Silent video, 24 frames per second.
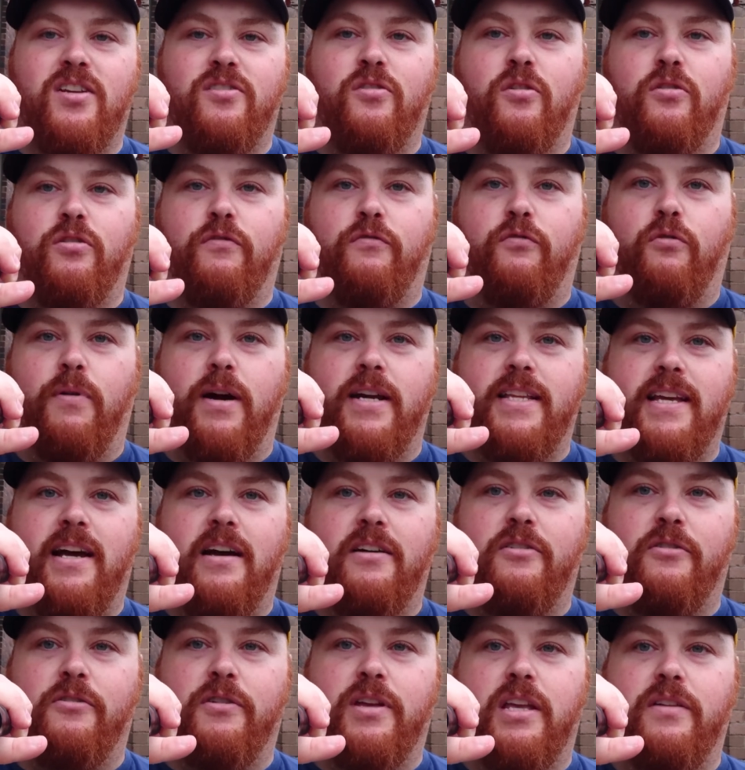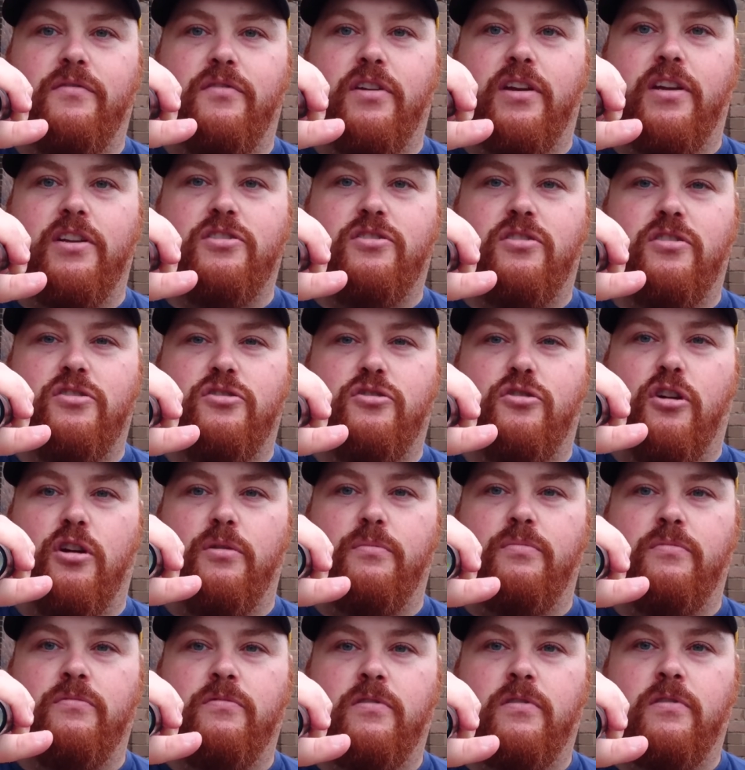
so not the full way down, it'll give you instant strobe.